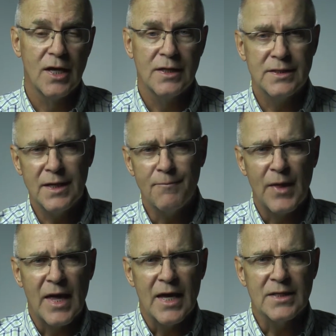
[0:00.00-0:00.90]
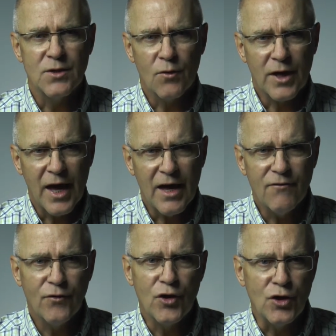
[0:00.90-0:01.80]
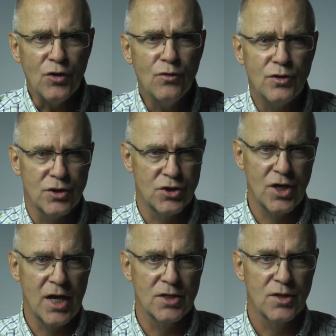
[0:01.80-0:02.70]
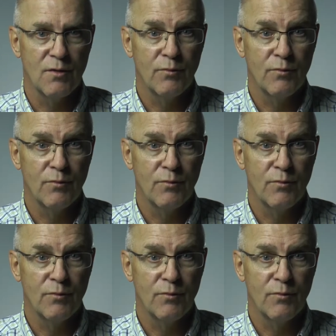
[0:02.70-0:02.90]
You see, it's okay for you to change,